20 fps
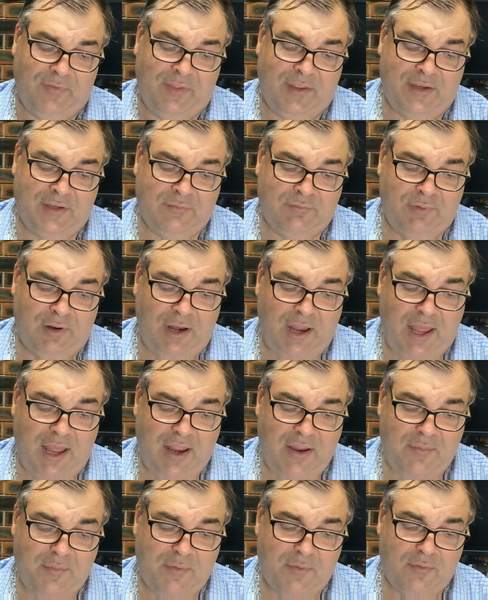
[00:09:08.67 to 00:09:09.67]
this
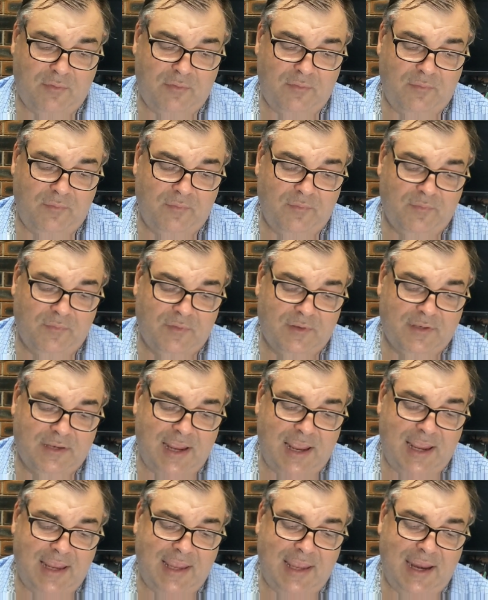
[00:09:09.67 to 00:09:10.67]
reliable
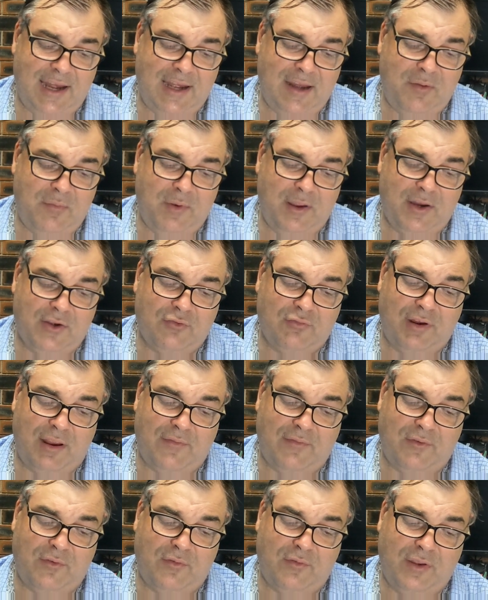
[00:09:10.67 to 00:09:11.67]
take anywhere
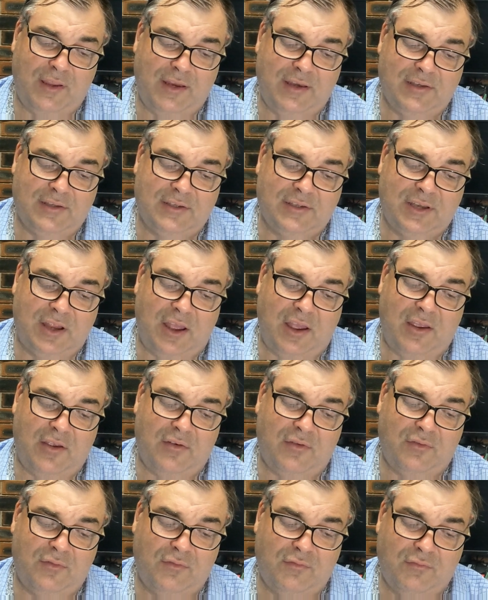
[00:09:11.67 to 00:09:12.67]
travel in
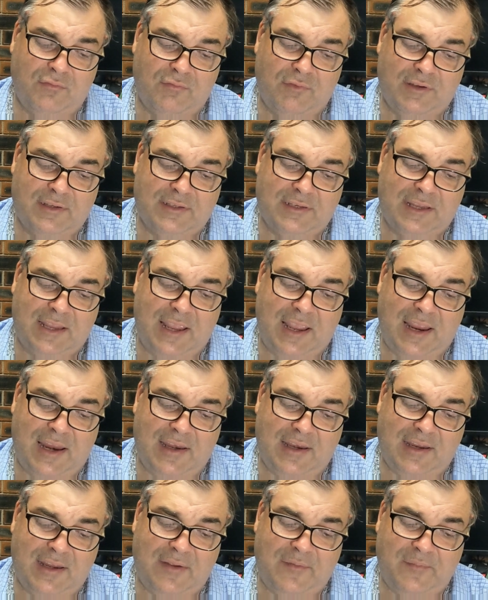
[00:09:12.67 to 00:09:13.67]
style wrist
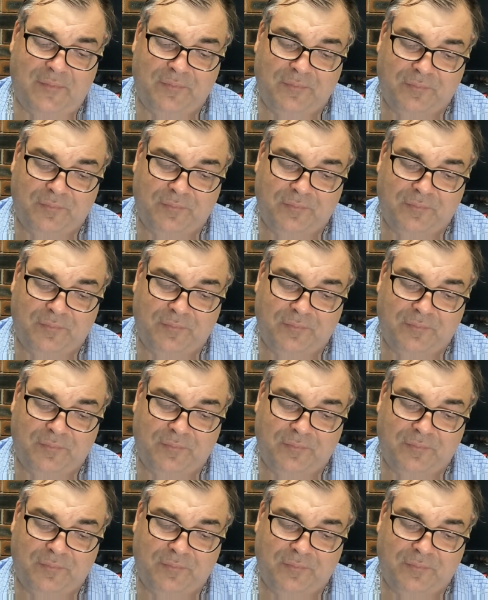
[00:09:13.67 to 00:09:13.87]
candy